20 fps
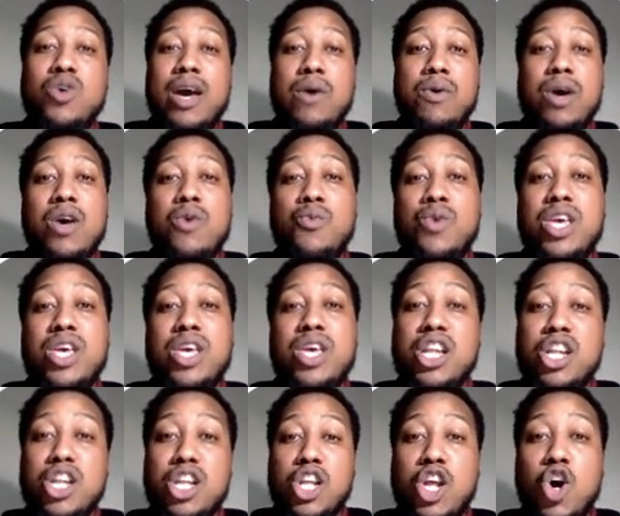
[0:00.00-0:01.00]
way we
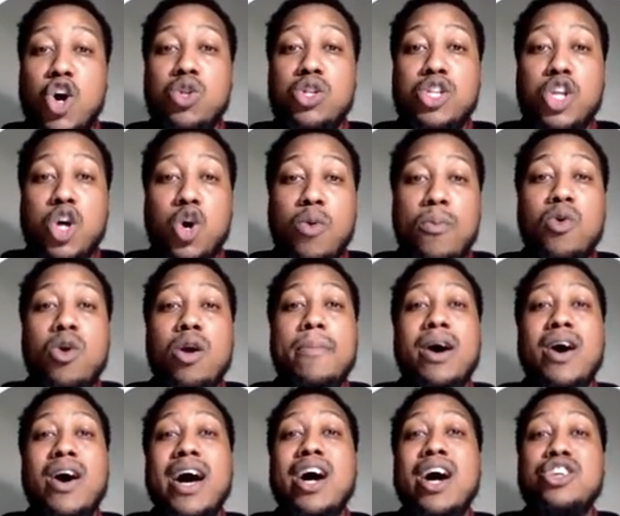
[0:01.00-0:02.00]
can know more
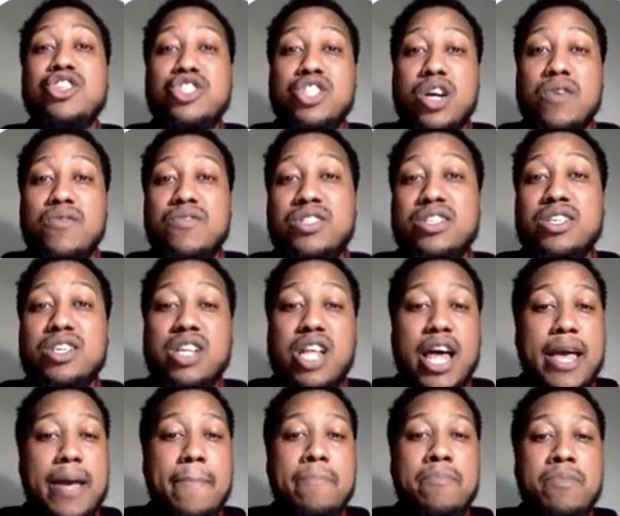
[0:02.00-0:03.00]
about how to service the
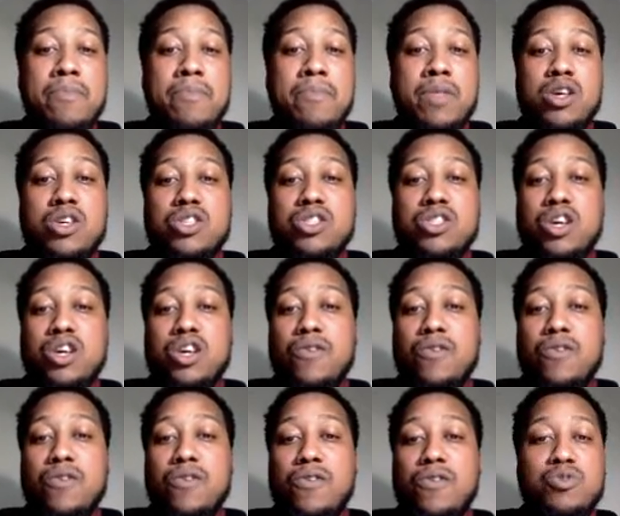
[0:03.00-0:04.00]
client. So
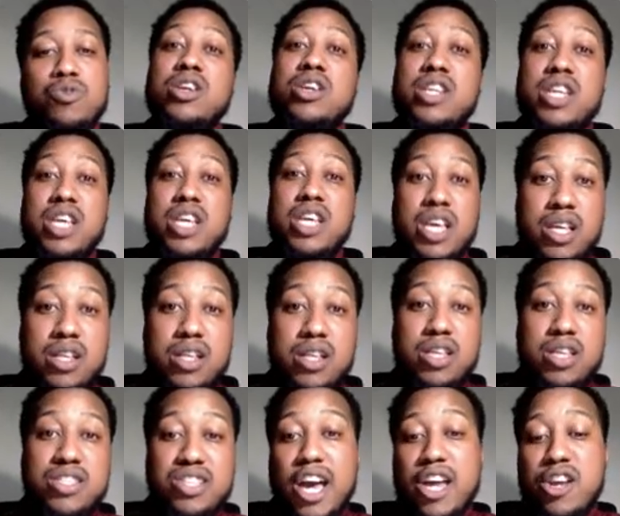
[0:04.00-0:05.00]
first we're going to need
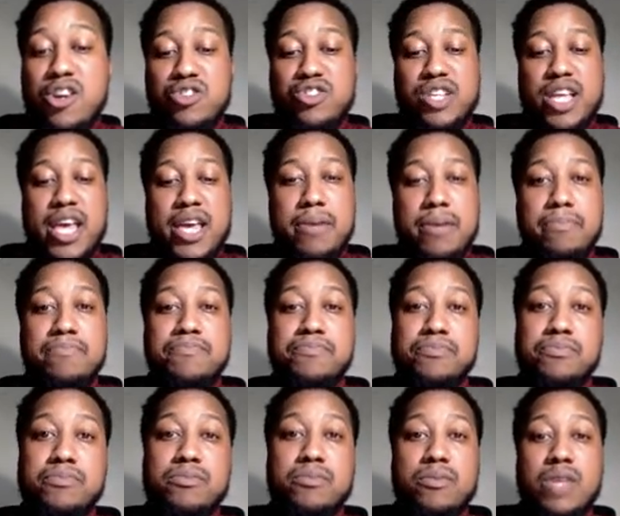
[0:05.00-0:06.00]
the signer's name,
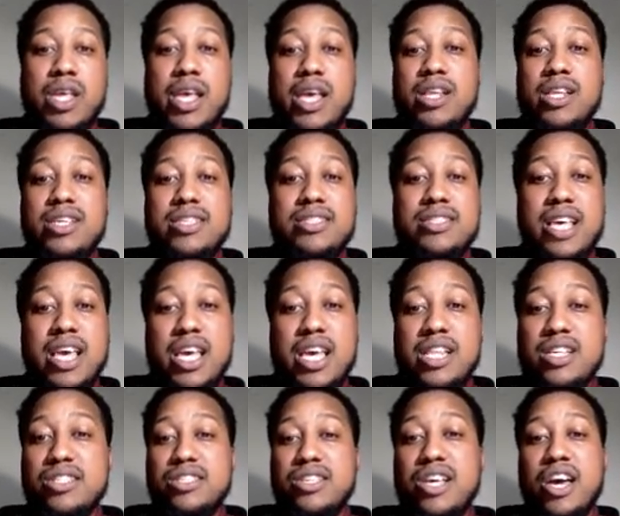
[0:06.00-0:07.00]
and let's say
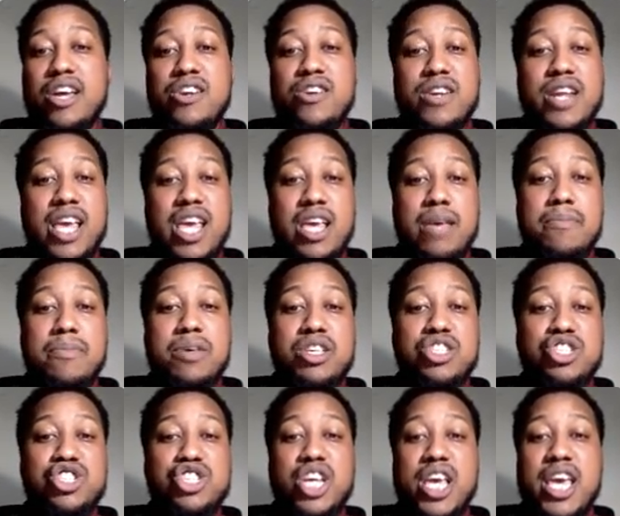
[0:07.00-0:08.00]
the signer name
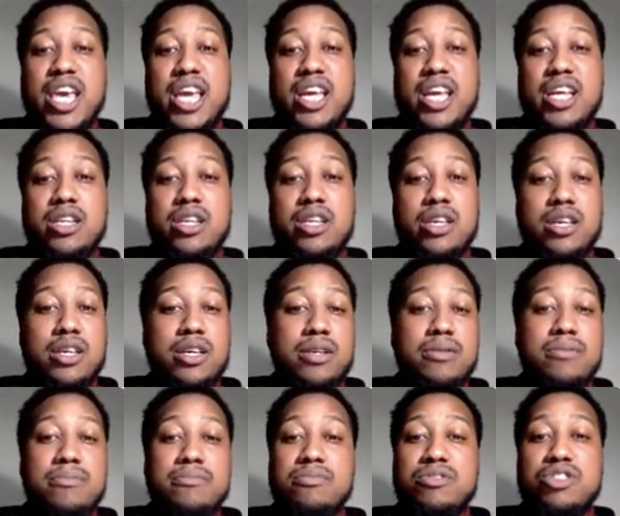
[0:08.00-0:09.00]
is Jane
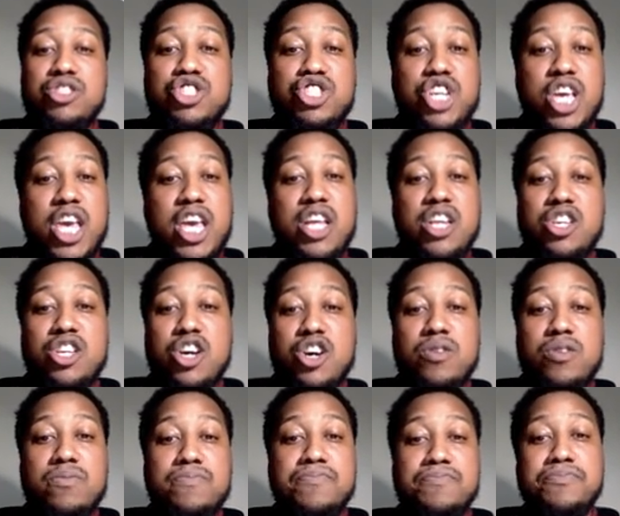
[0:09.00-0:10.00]

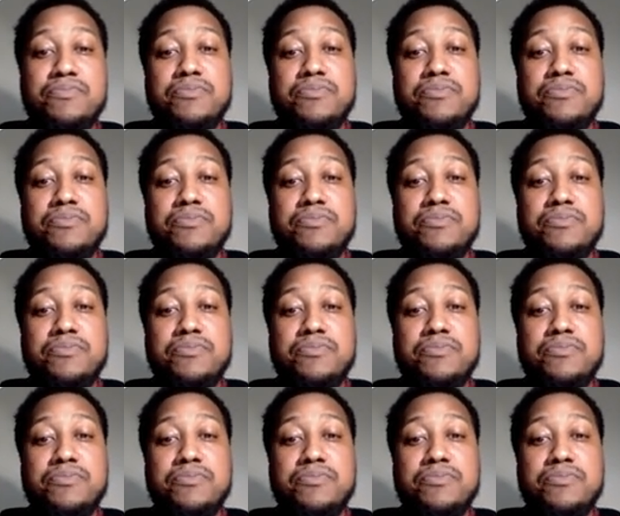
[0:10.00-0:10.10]
Doe.